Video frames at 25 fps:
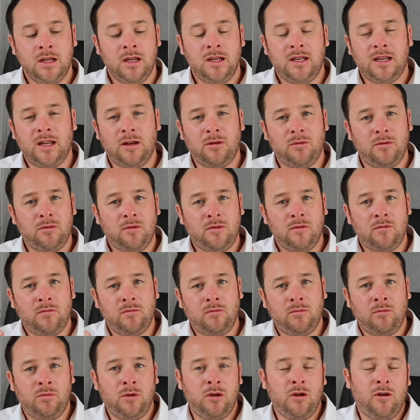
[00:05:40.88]
Now,
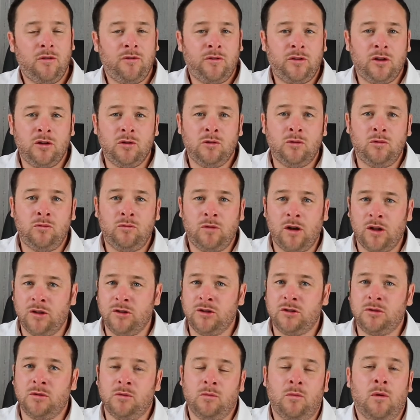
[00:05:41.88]
we often all run
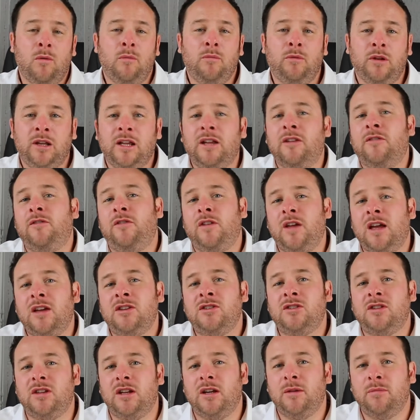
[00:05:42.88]
to a 1 litre
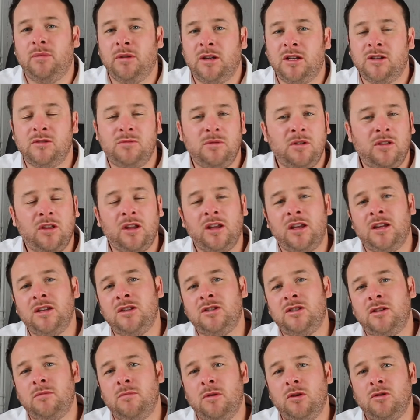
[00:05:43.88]
Fiesta because we think
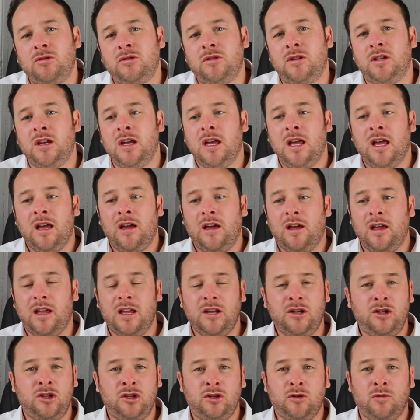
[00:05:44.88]
it's the most
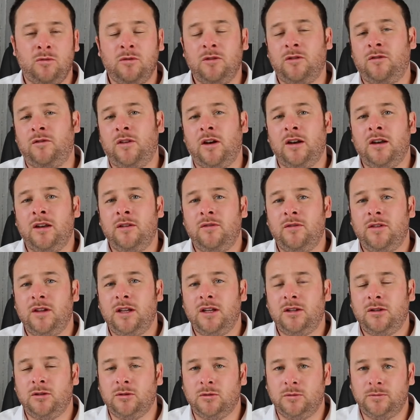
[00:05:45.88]
insurance-friendly
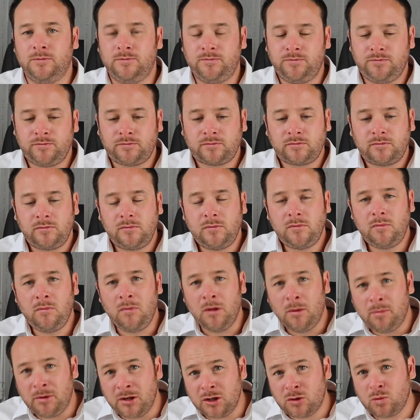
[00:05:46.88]
vehicle.
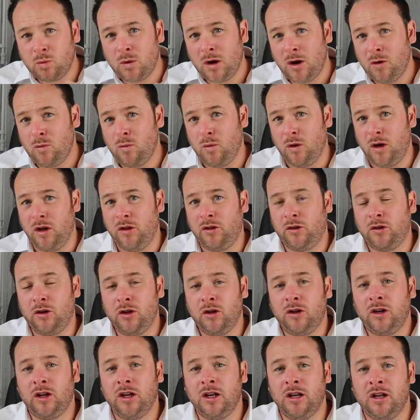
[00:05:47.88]
But it's well worth
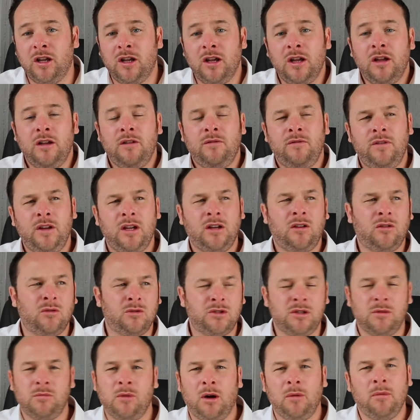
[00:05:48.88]
looking at
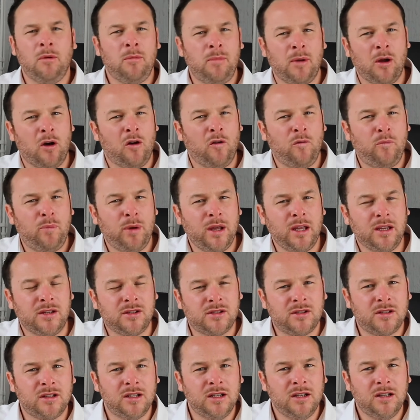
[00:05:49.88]
vehicles that might be a bit
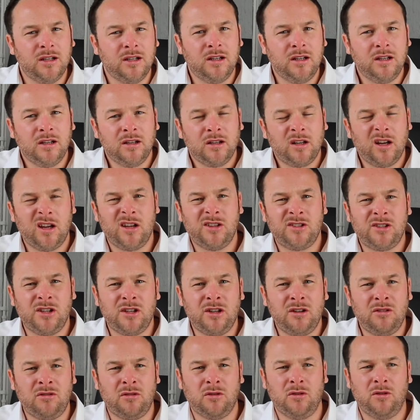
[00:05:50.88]
off-piste. Cars that
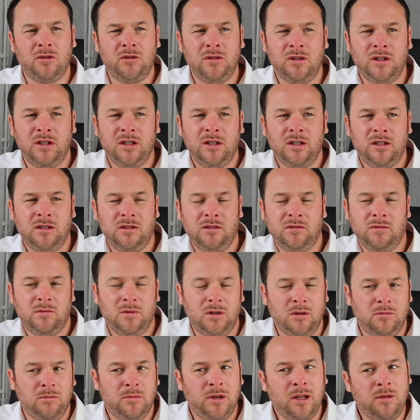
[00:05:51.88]
you thought,
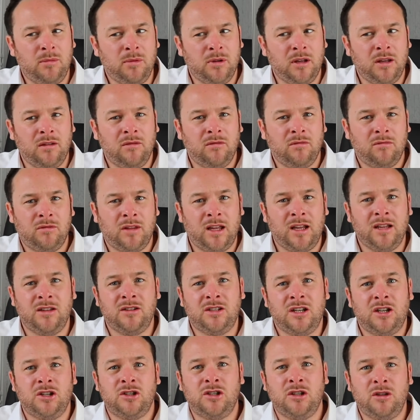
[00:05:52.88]
well, maybe that
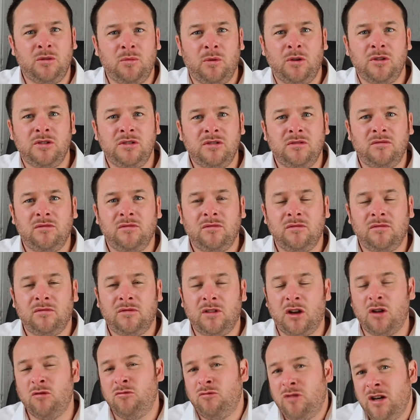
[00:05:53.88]
is actually the one
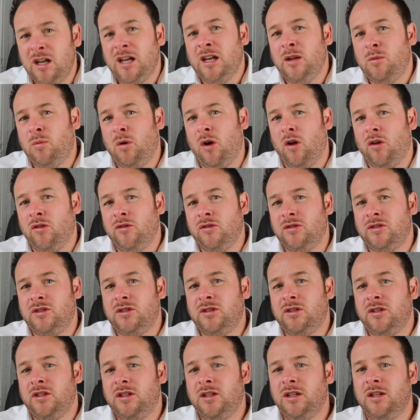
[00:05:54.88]
that I really
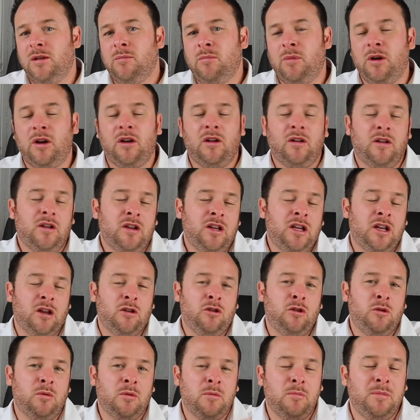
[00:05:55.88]
want, but
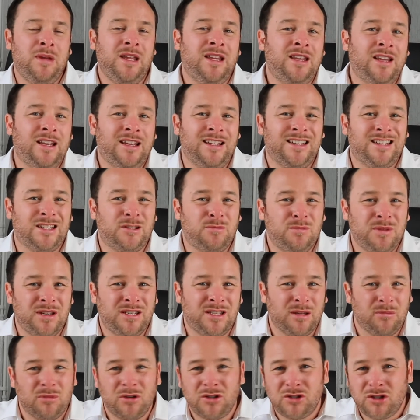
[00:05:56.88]
you immediately
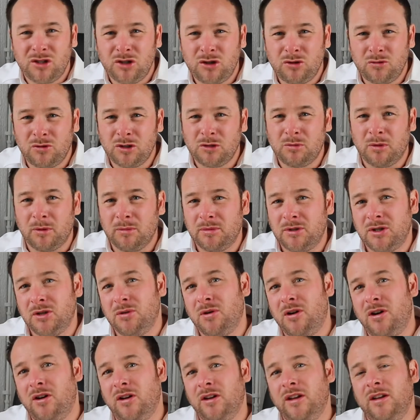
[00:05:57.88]
dismiss it because the insurance might be too
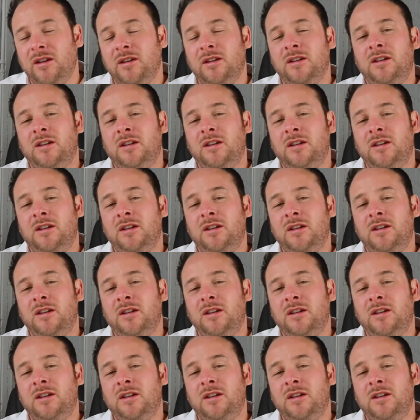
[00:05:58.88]
high.